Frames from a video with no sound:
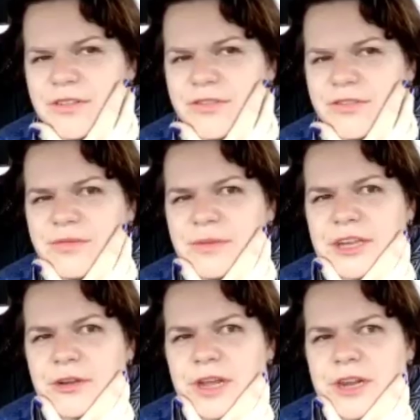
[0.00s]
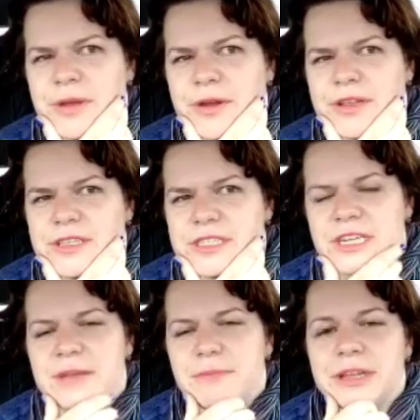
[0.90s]
lived with my grandparents, and
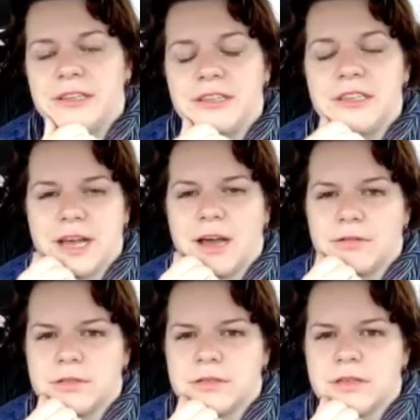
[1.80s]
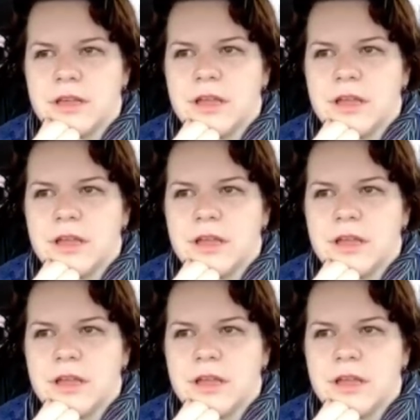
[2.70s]
they built the house.